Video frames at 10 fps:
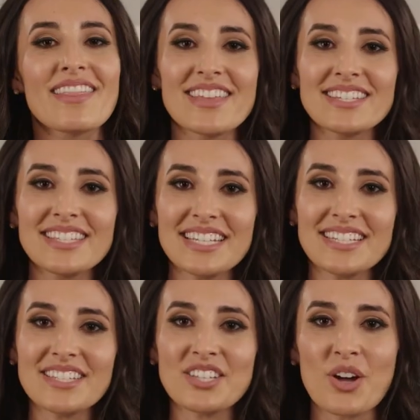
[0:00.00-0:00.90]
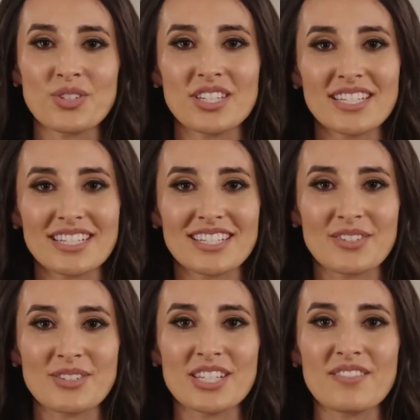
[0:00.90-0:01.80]
This season's Hostess
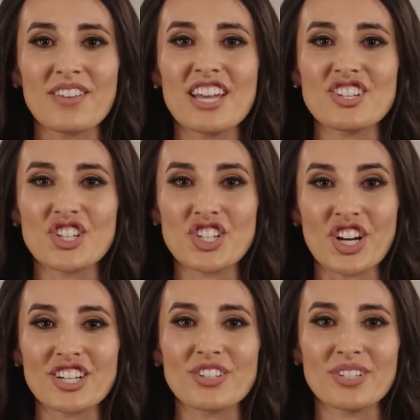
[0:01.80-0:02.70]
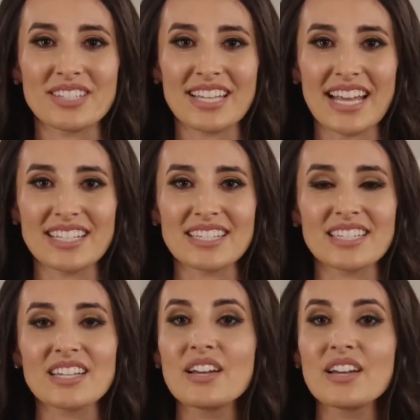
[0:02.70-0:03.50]
exclusive is sure to entice.